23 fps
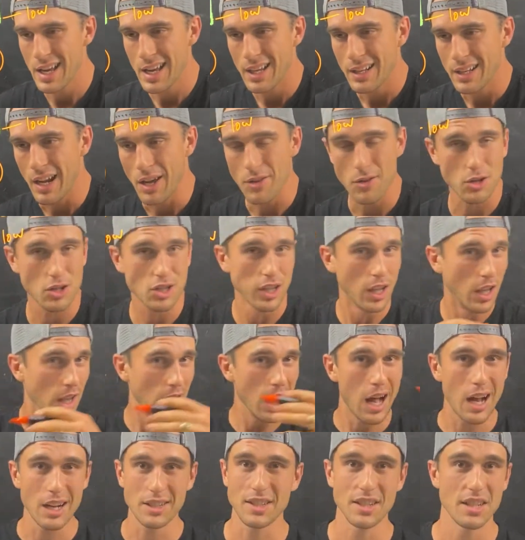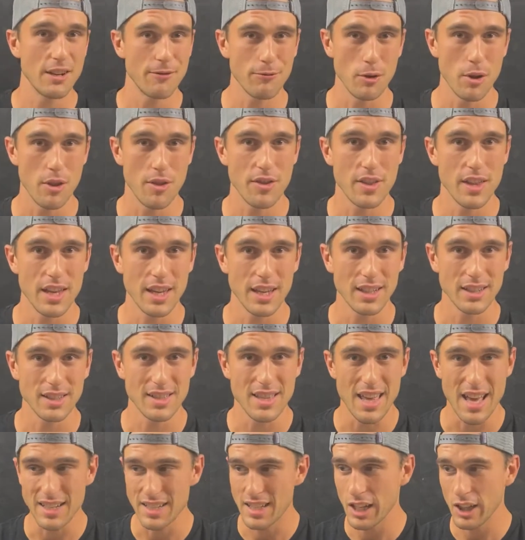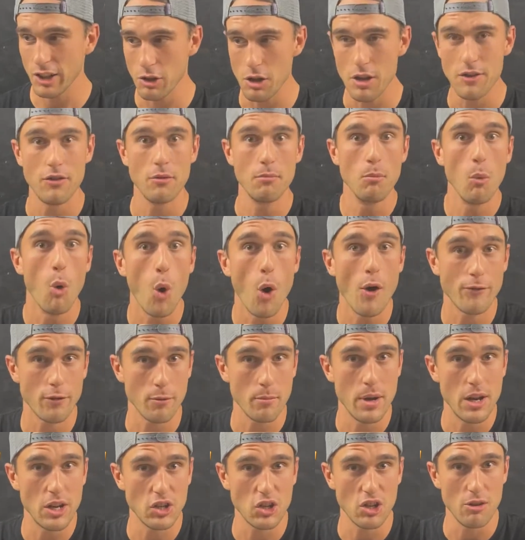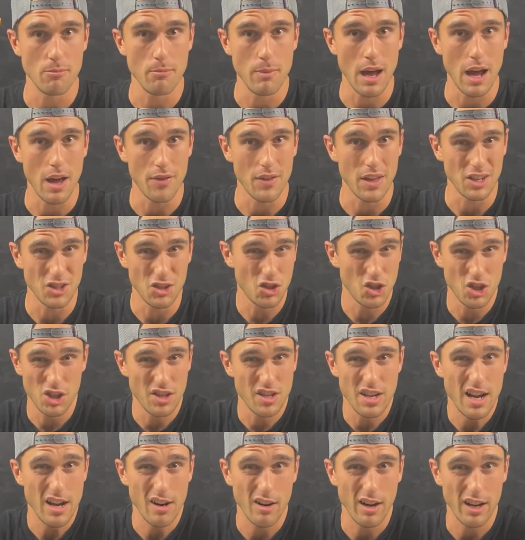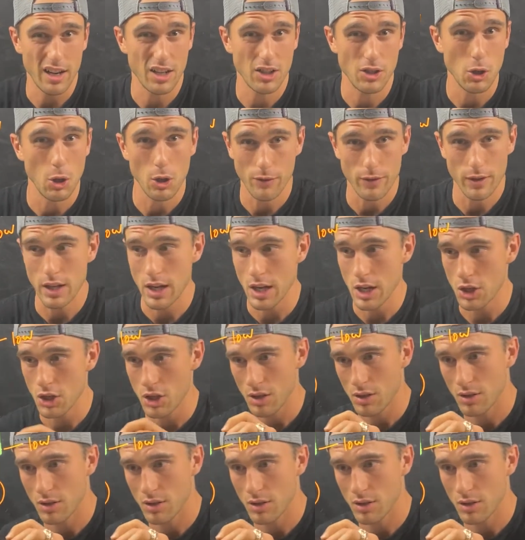Now there's lots of different things that tell you even more information about that generic notification.